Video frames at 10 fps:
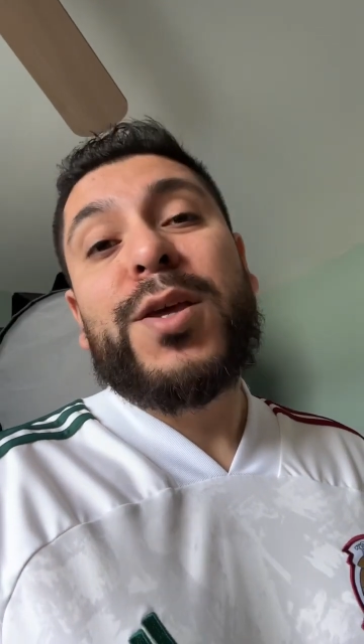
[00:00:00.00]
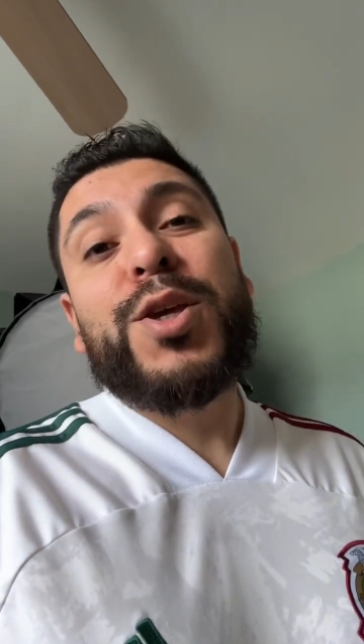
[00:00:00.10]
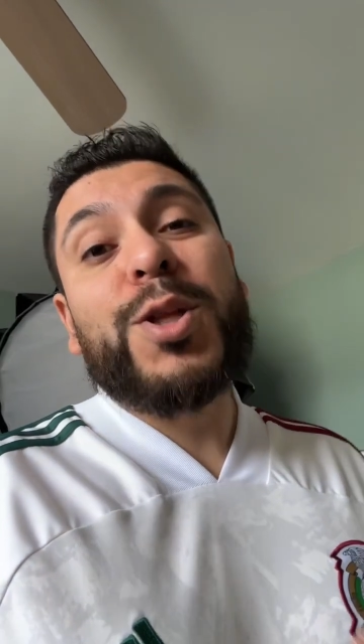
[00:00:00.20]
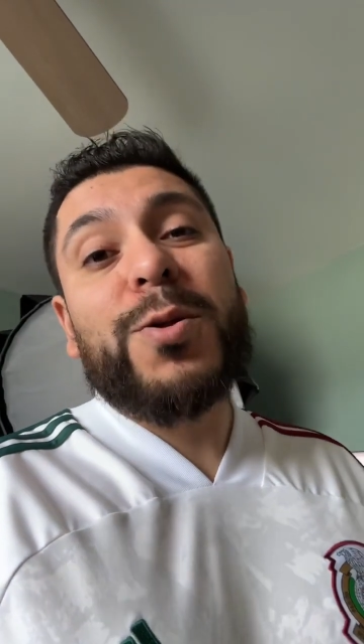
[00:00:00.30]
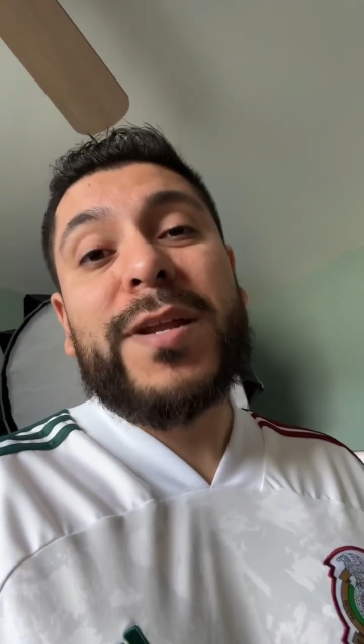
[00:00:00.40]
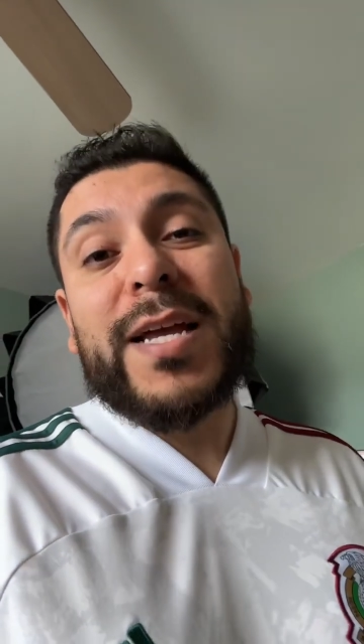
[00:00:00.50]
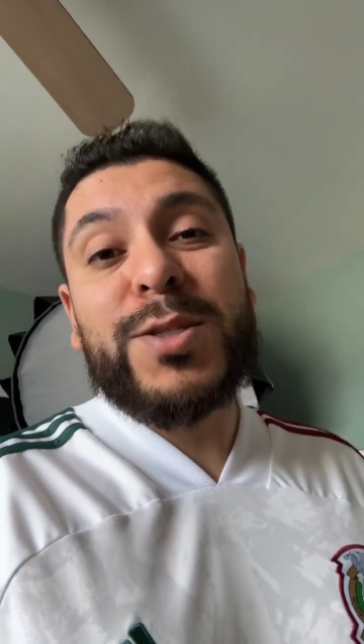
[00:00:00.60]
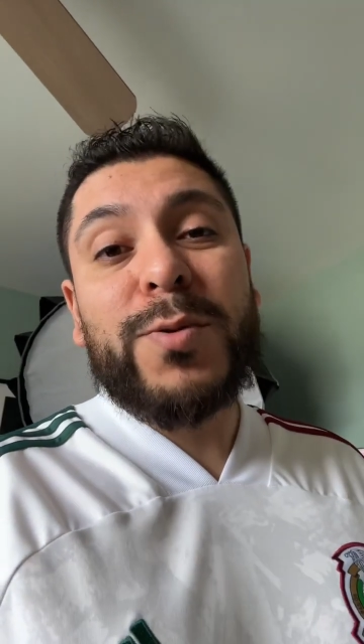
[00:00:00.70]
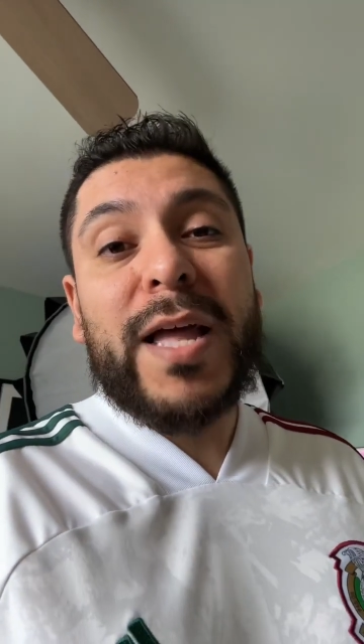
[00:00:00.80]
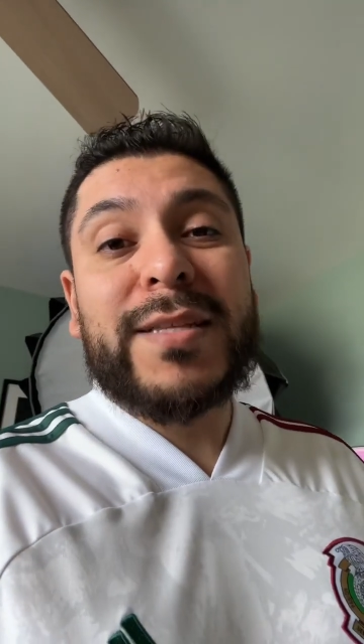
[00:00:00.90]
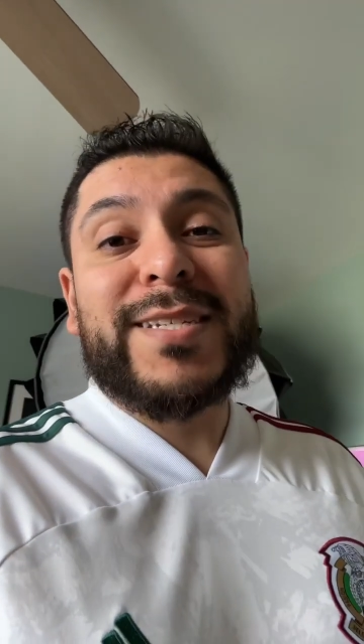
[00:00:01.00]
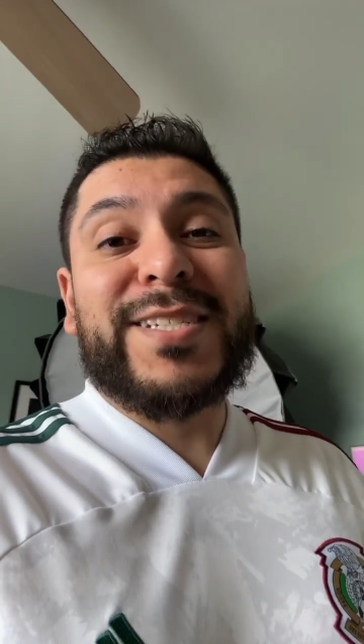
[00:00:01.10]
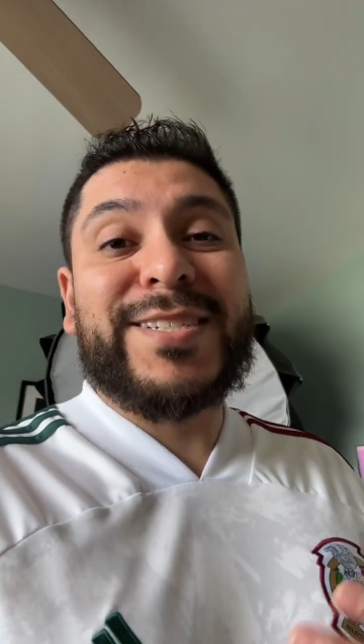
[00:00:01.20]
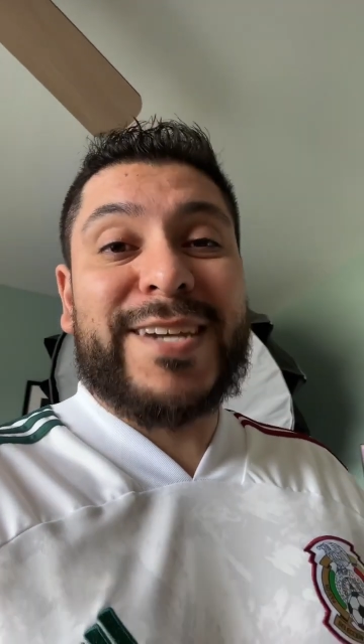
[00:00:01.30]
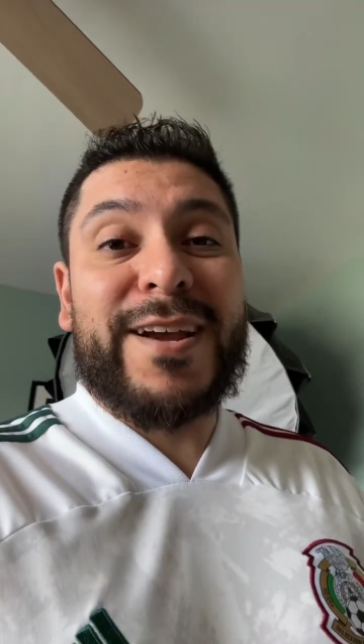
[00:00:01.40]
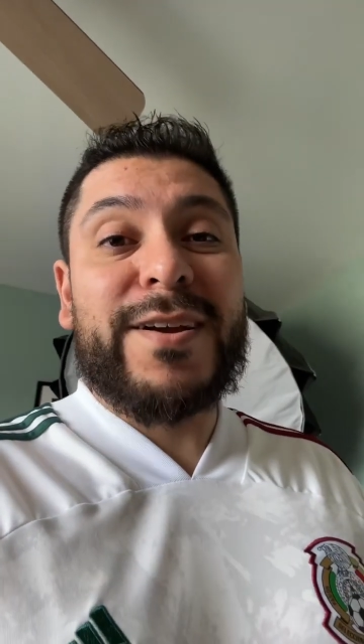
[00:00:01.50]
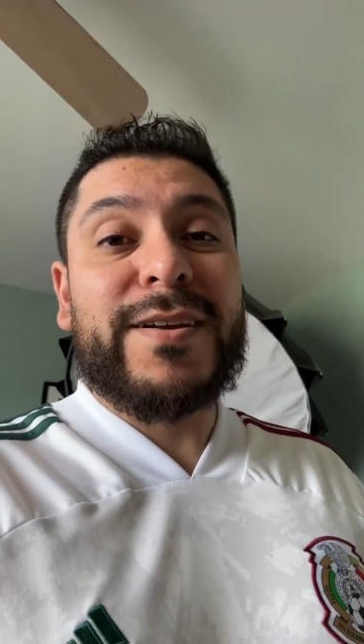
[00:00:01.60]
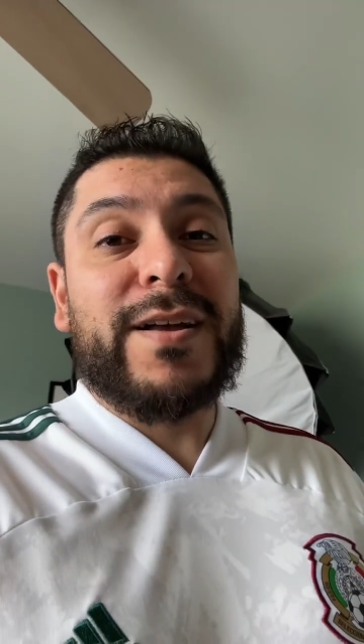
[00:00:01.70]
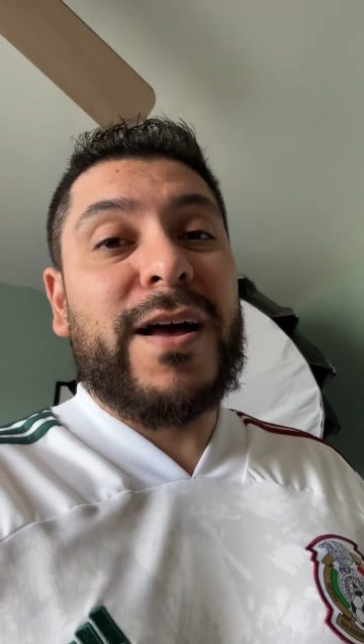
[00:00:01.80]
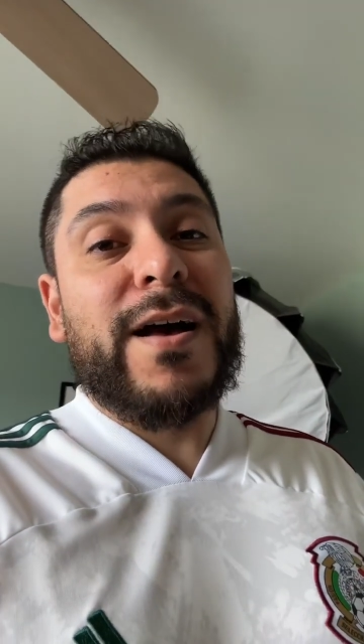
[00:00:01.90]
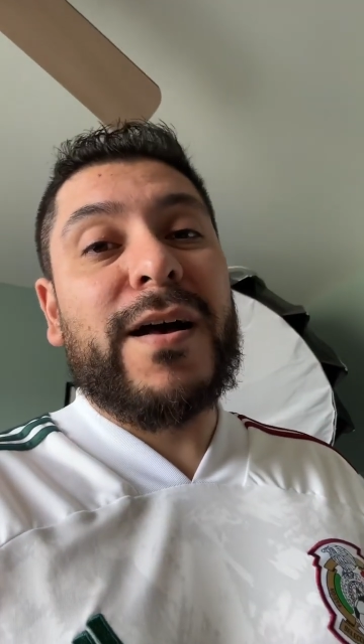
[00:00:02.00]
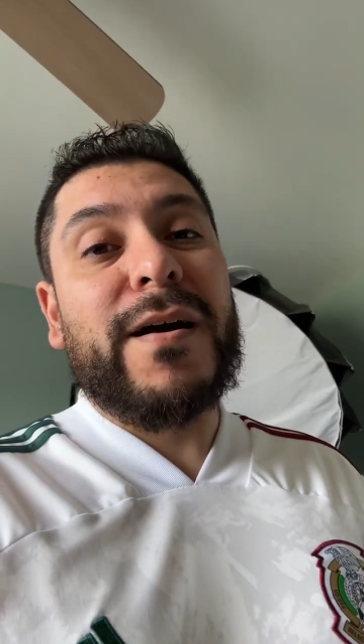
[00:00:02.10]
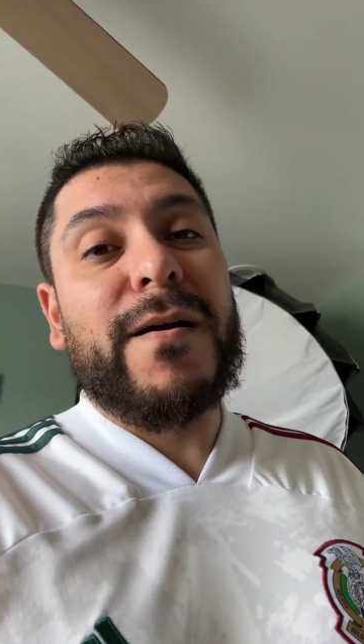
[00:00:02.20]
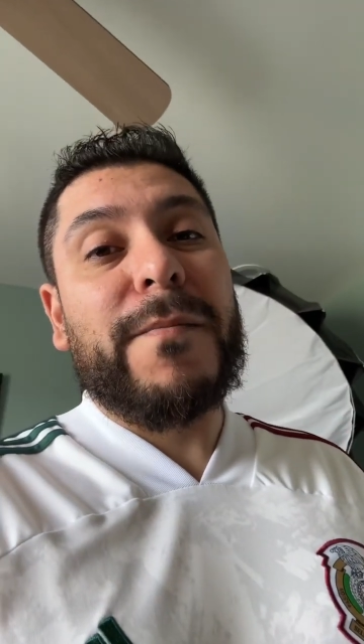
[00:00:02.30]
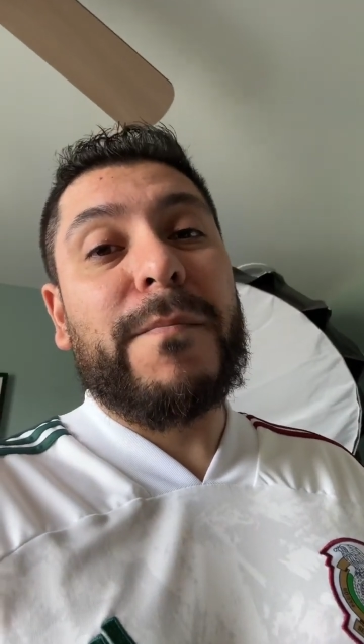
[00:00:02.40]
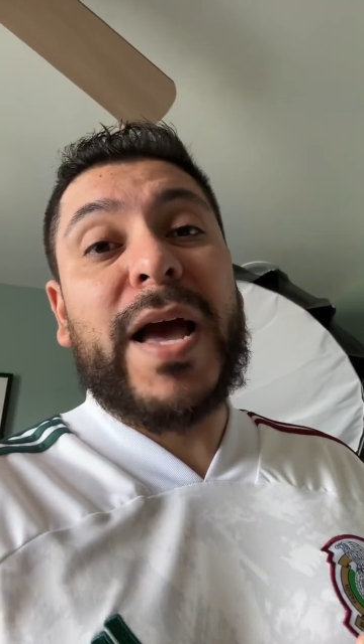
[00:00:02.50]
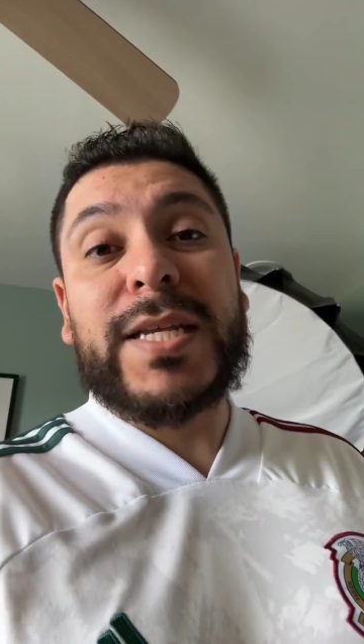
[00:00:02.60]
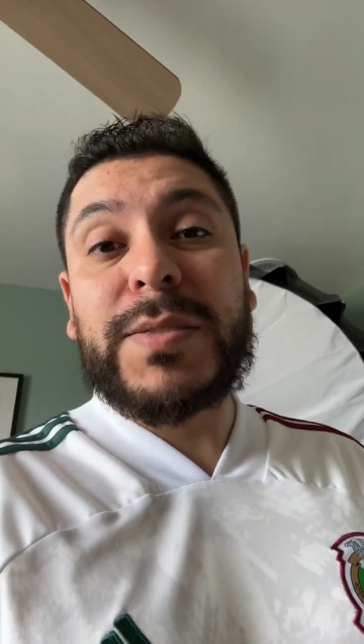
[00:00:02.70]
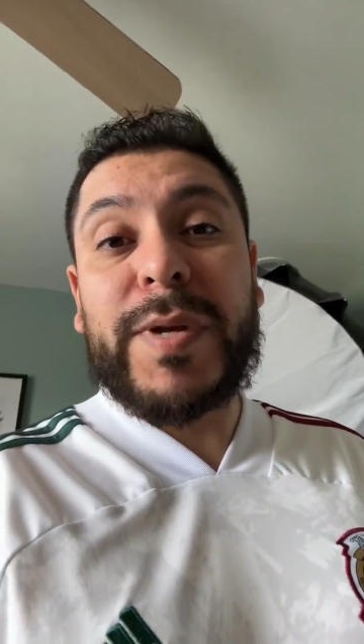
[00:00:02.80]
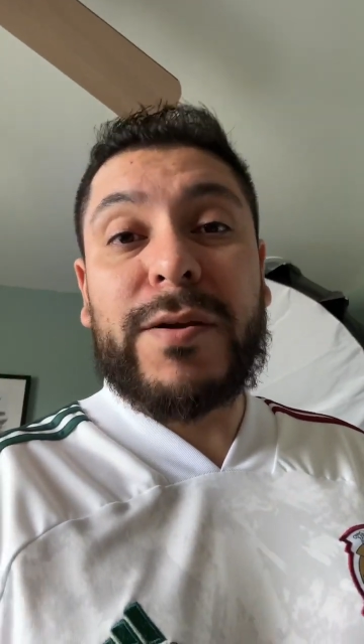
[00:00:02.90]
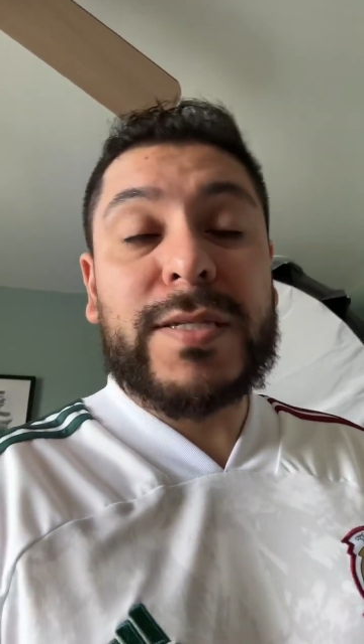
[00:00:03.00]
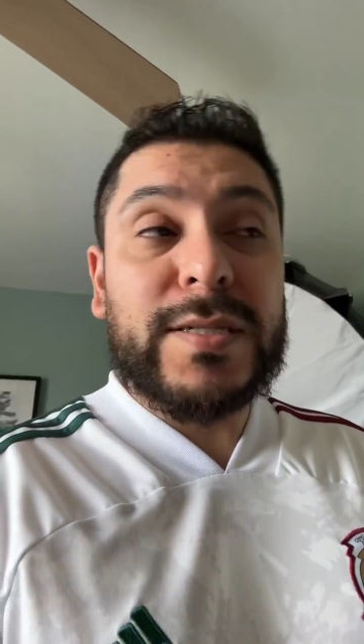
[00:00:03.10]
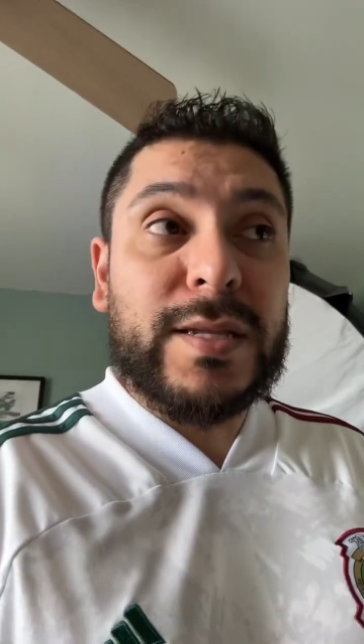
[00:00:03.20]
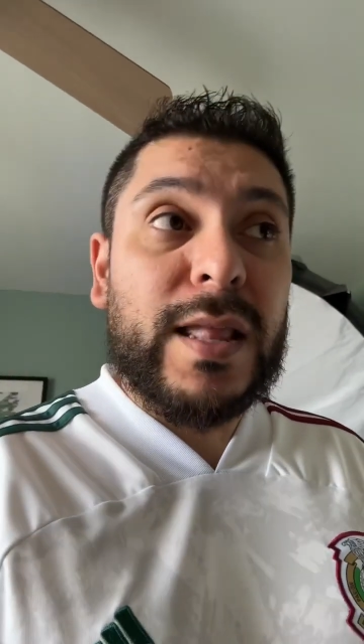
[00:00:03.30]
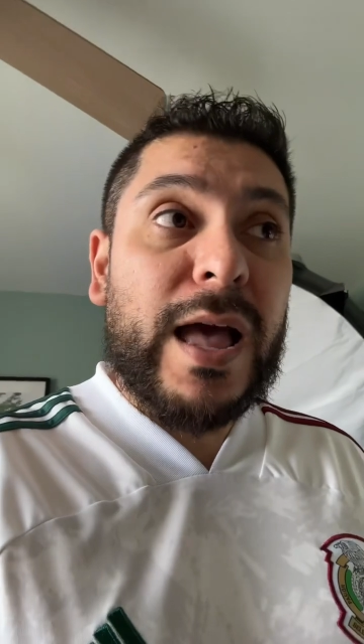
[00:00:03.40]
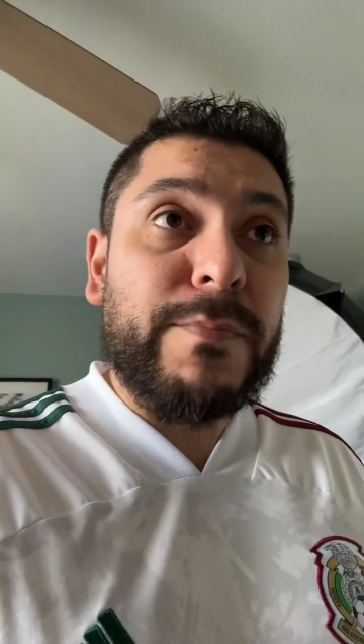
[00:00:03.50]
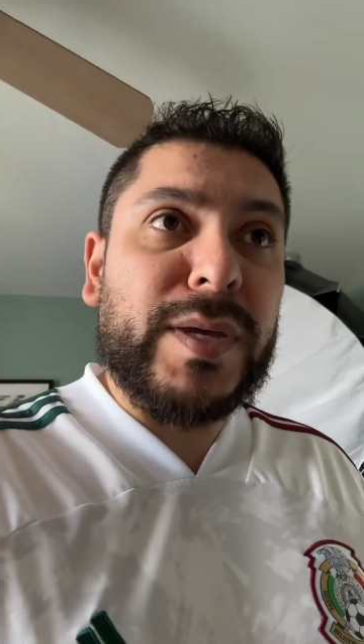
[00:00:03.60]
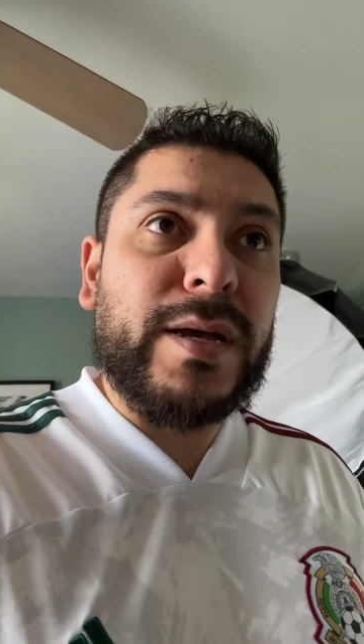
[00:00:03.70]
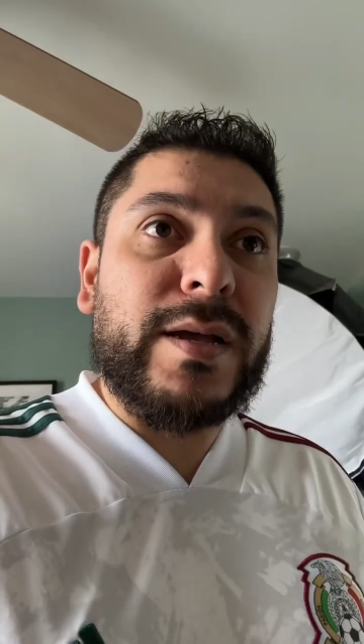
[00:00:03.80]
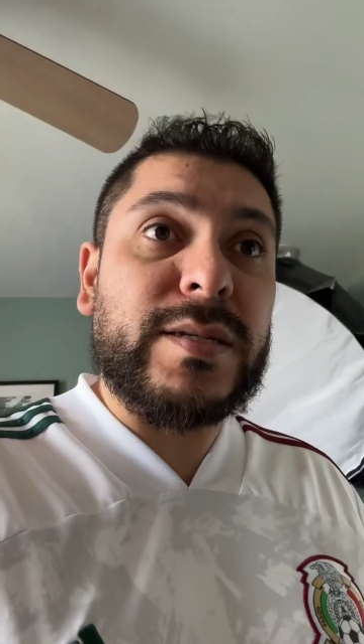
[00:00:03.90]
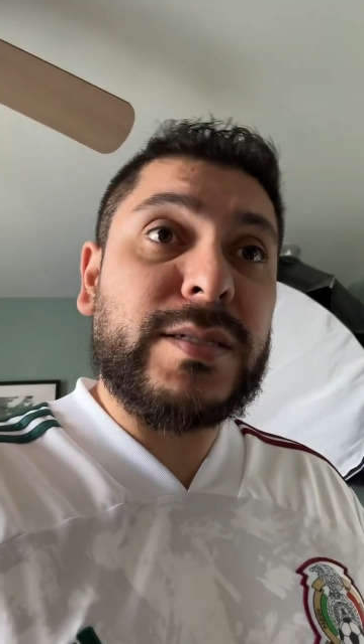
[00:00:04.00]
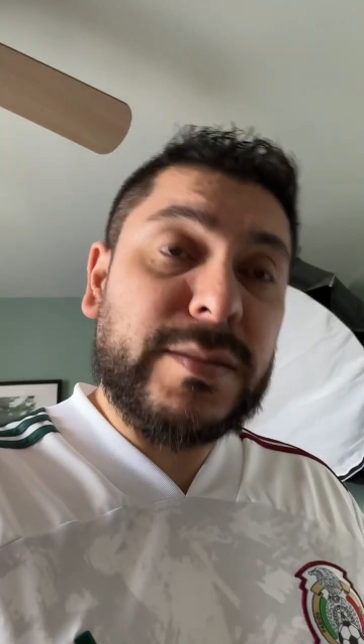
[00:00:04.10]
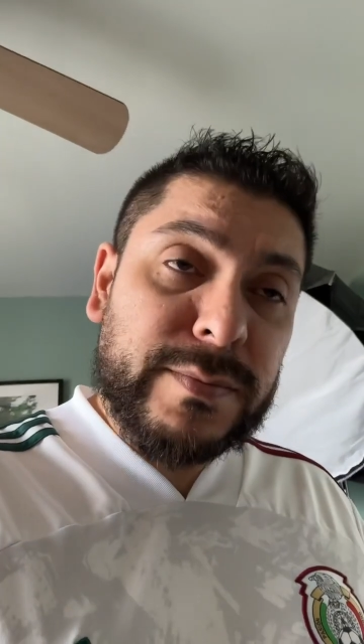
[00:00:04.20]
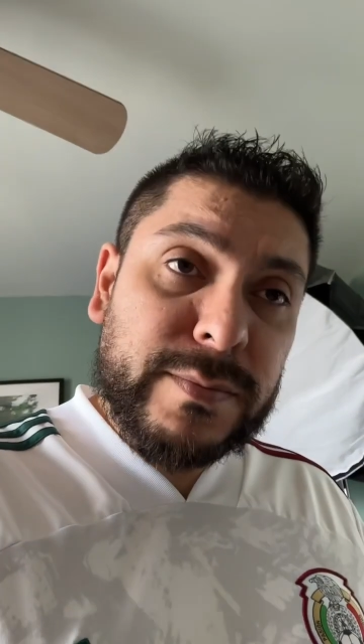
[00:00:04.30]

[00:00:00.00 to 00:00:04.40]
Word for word: you know that I do like to share uh, my experiences a lot because